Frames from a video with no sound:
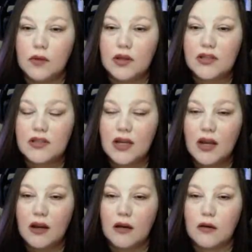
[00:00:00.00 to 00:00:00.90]
Because
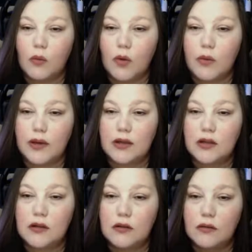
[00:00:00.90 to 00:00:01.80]
then, what we could
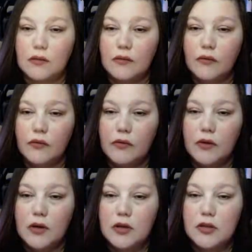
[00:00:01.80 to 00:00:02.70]
do
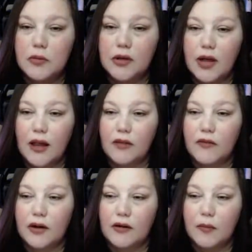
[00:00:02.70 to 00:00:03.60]
is an
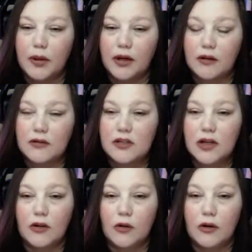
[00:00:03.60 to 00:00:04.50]
elevator up here
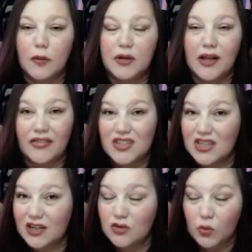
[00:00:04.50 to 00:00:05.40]
instead of going up and down the
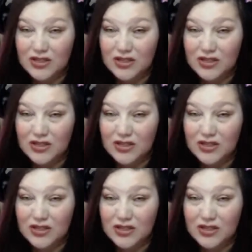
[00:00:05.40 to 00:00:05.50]
stairs,